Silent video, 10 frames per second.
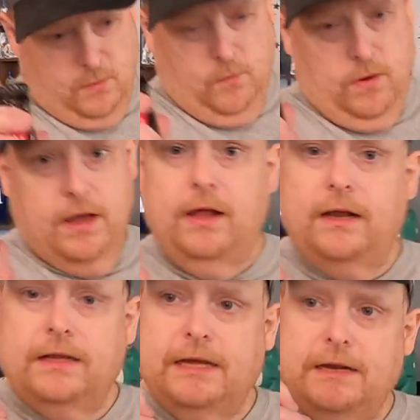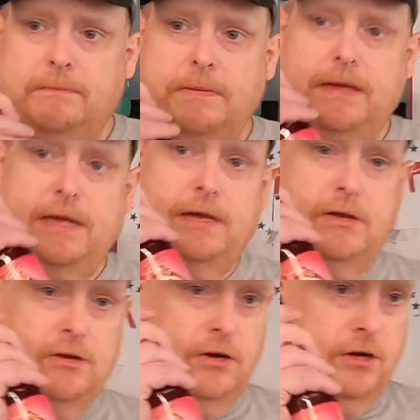Will it be
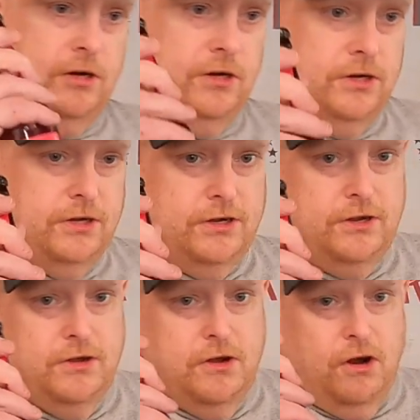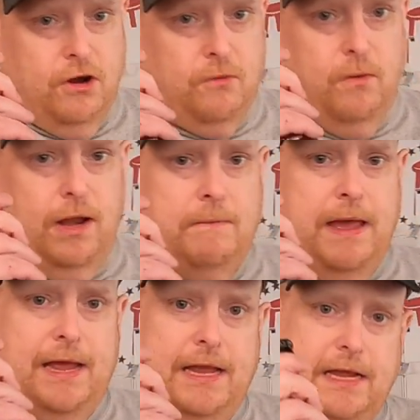good? Or will it
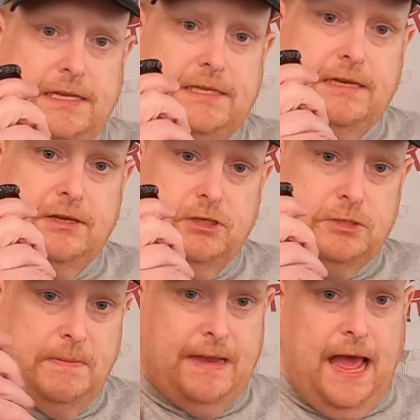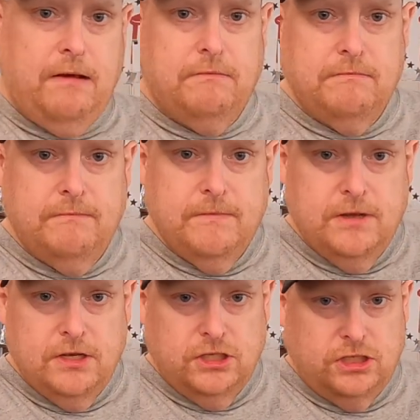make something you spit out?
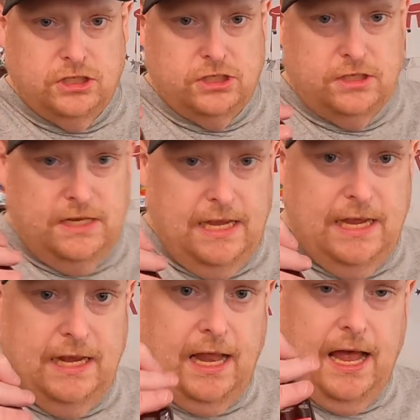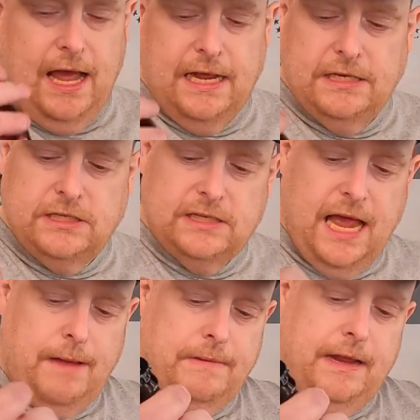
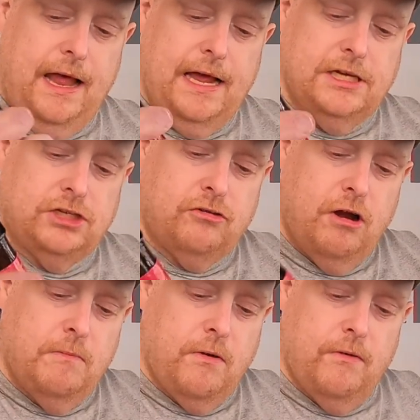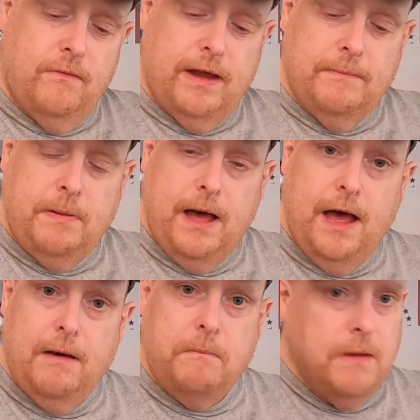Captain Eli's Strawberry
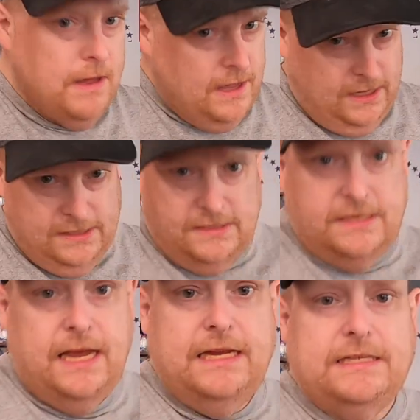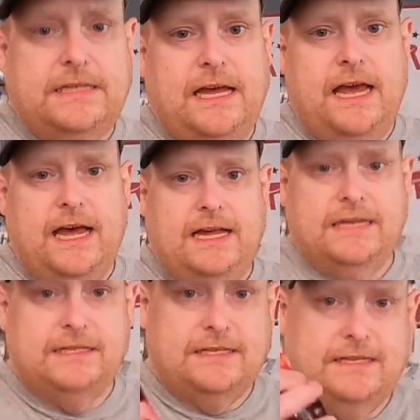Pop, a taste
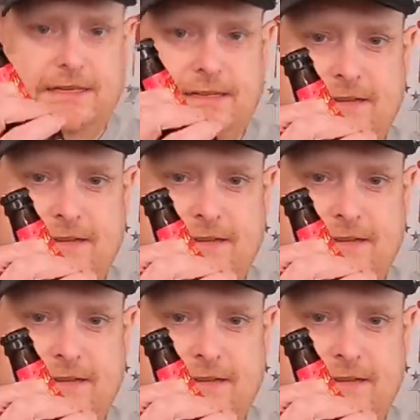test.